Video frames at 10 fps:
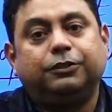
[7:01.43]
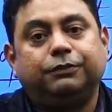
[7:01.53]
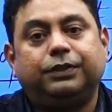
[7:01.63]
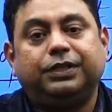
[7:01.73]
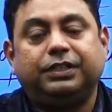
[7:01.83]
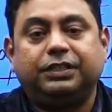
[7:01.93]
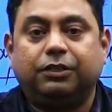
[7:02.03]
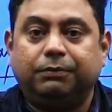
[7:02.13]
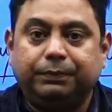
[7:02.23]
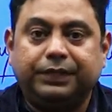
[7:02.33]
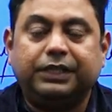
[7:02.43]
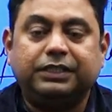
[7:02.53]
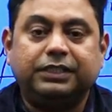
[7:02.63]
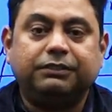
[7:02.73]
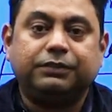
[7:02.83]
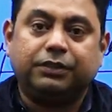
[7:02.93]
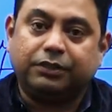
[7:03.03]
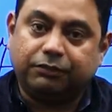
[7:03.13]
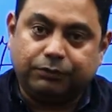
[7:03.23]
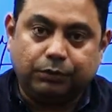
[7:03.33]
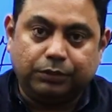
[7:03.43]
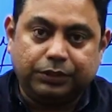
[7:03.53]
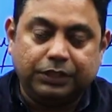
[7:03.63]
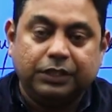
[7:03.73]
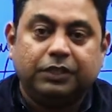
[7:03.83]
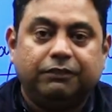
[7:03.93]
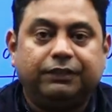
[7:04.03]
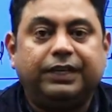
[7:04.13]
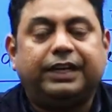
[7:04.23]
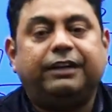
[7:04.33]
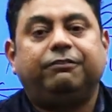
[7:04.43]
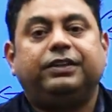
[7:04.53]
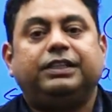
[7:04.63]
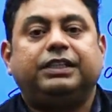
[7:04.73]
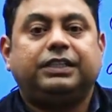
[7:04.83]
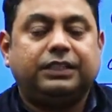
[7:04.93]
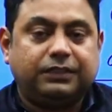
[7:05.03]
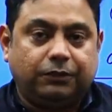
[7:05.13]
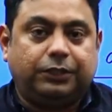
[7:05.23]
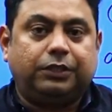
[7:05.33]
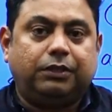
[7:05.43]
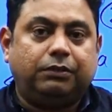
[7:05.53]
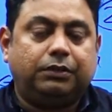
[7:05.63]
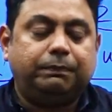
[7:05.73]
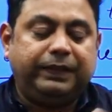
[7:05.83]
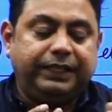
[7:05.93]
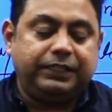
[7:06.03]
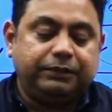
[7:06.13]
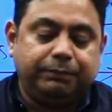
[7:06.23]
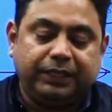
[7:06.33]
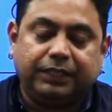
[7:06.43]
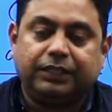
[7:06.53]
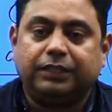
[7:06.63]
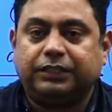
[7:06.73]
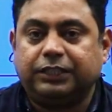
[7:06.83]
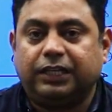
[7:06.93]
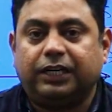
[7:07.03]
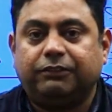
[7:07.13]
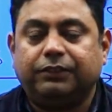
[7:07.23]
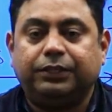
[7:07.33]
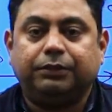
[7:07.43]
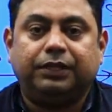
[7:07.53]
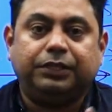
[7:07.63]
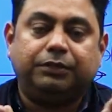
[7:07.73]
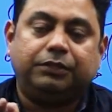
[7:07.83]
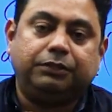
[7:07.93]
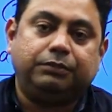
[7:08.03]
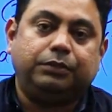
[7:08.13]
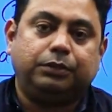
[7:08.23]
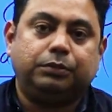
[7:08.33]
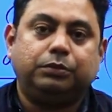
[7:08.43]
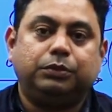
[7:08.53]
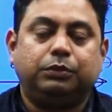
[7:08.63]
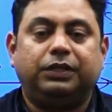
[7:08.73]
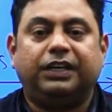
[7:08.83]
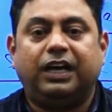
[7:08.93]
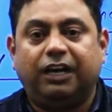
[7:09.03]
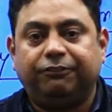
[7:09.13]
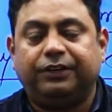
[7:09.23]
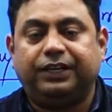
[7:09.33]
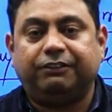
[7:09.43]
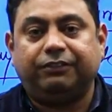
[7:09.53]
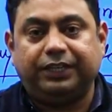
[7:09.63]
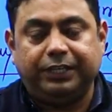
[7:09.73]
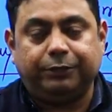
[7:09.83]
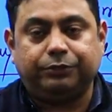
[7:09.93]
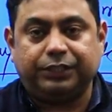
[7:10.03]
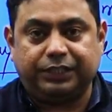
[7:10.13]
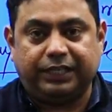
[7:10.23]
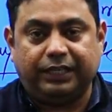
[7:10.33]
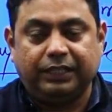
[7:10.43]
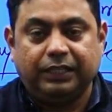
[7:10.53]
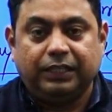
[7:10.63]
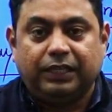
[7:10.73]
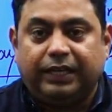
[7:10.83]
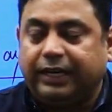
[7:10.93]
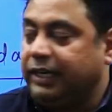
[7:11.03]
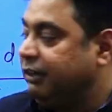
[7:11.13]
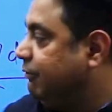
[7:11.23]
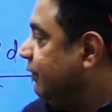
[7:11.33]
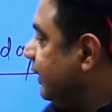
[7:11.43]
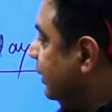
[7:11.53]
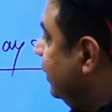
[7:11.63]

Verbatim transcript: for the comprehensive sort of course where everything is sorted out. Please make a chart where you can you know devote two two and a half hour every day to CSAT, and with